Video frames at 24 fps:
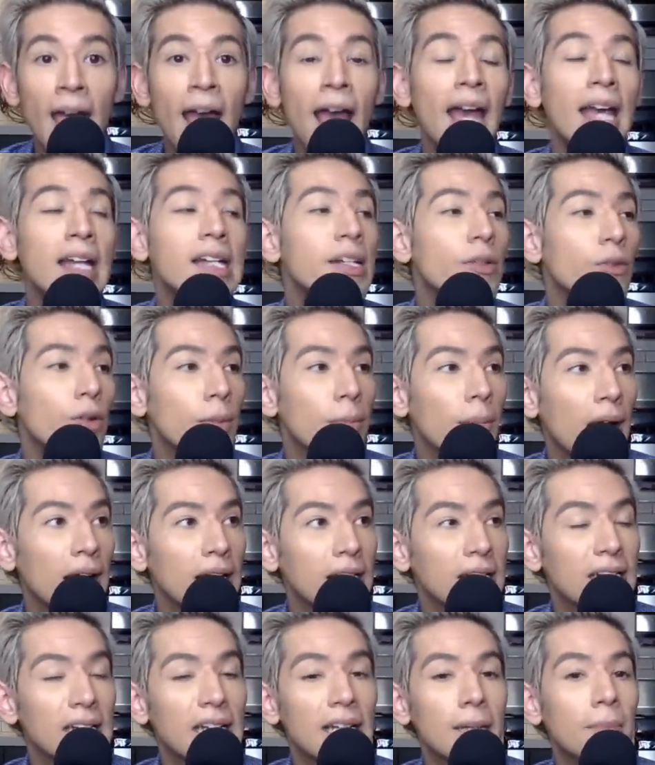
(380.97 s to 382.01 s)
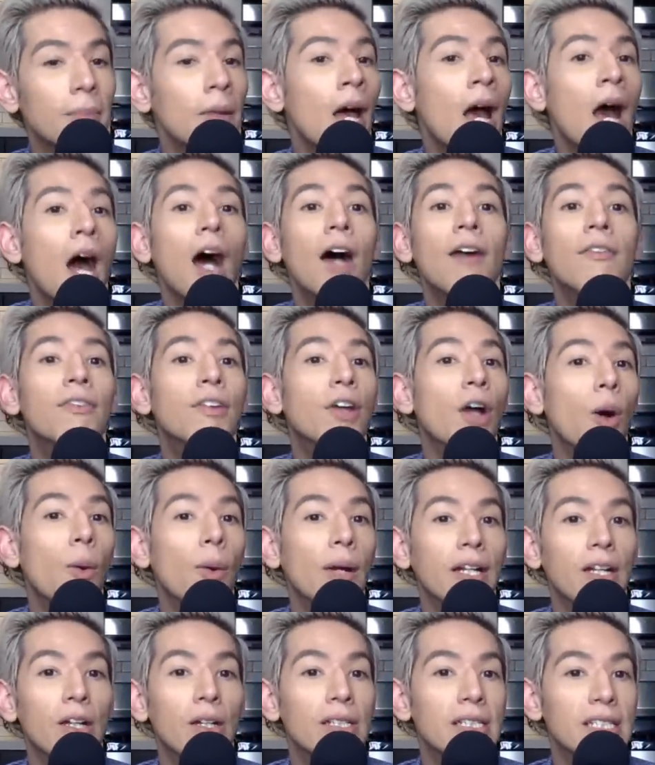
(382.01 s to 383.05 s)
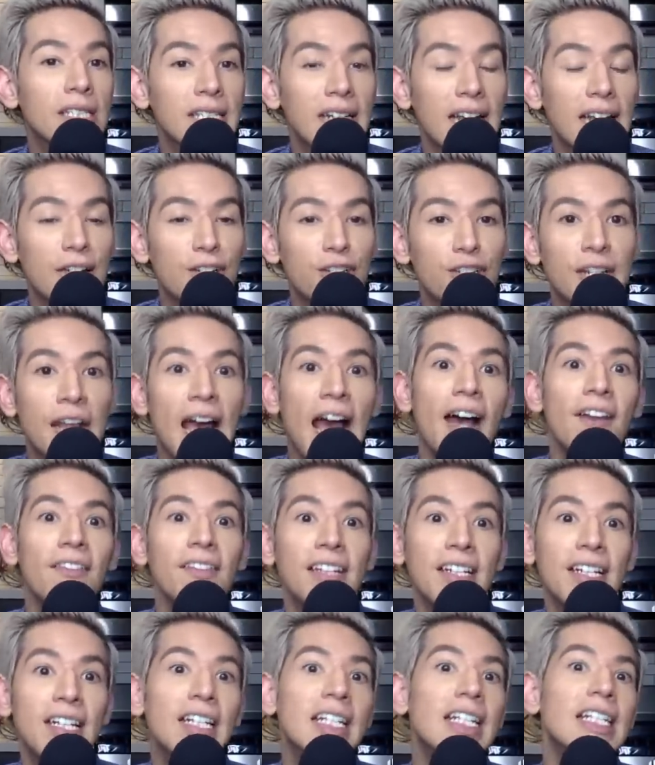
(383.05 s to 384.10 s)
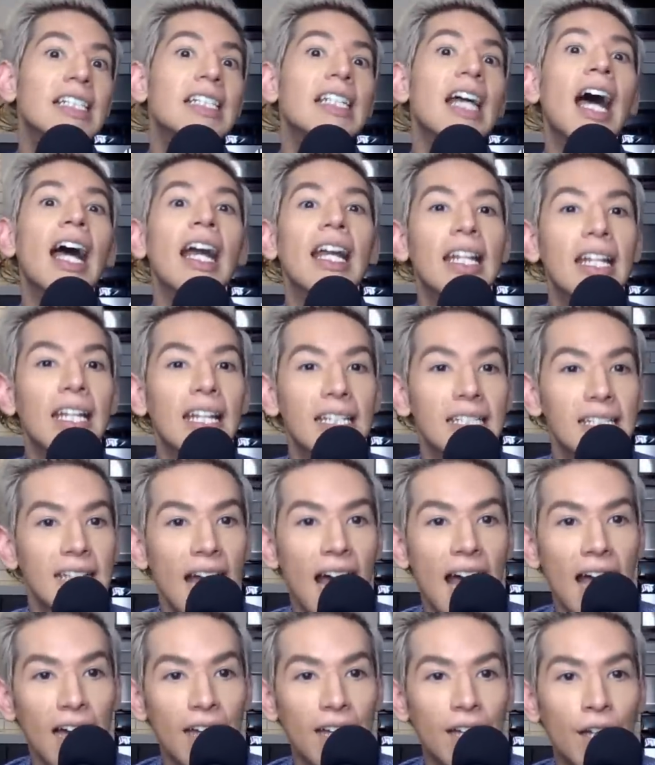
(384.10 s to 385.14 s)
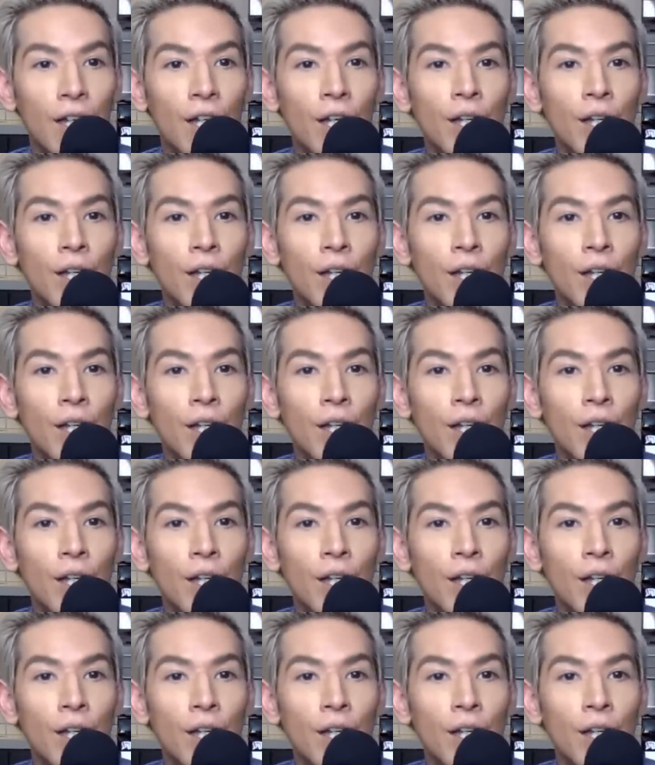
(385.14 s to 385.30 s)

And it reminded him of going on stage and having an anxiety attack.